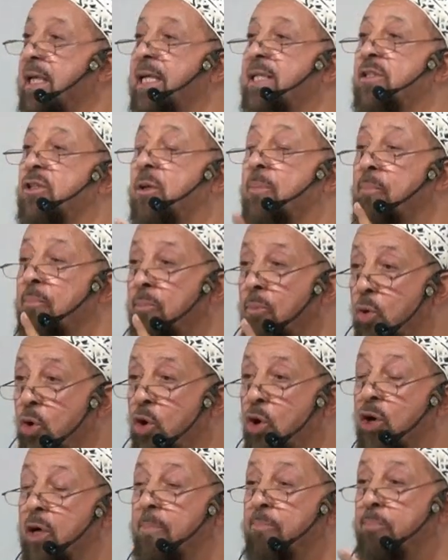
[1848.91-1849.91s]
is the
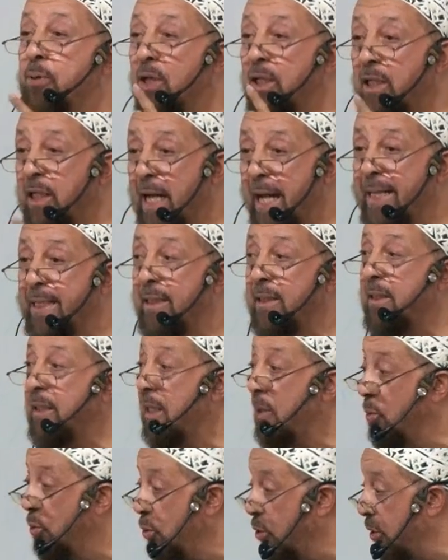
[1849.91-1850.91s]
more polite
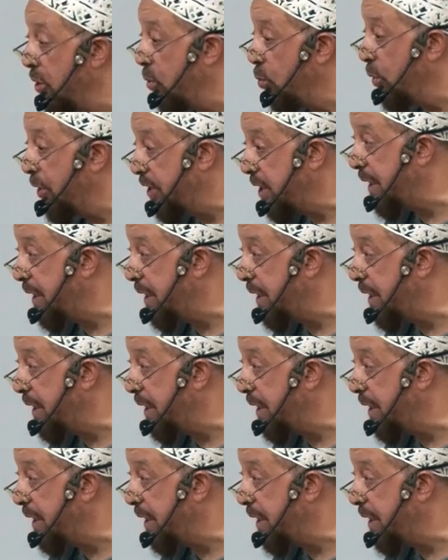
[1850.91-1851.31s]
they were with